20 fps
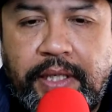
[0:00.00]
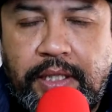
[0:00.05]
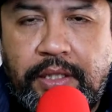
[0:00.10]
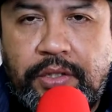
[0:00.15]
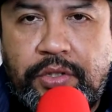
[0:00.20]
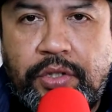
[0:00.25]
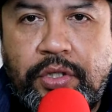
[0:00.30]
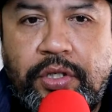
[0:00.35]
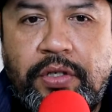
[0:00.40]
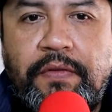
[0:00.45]

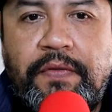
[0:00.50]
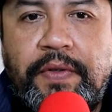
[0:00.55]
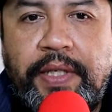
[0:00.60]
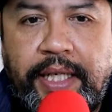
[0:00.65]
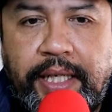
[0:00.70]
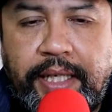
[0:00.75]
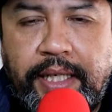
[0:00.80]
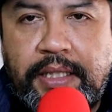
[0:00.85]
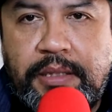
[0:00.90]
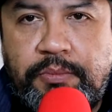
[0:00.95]

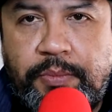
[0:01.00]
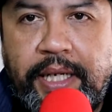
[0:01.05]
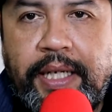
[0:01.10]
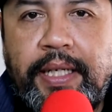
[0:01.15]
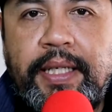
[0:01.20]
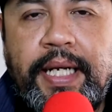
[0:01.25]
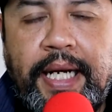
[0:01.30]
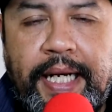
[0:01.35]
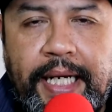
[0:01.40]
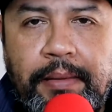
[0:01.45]

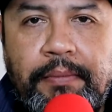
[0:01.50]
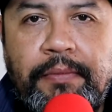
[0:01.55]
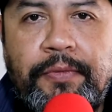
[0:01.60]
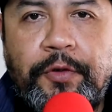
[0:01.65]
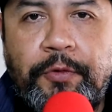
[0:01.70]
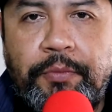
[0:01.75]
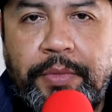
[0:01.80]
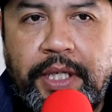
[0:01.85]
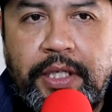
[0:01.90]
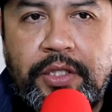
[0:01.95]
expect time
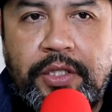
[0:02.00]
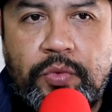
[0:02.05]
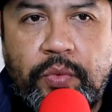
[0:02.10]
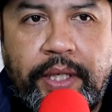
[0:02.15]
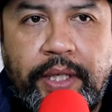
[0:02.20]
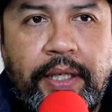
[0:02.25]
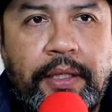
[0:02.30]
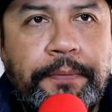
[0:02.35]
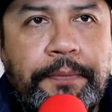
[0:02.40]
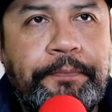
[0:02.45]
from me as
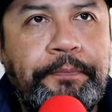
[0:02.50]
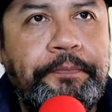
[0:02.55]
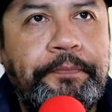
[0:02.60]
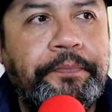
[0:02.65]
well.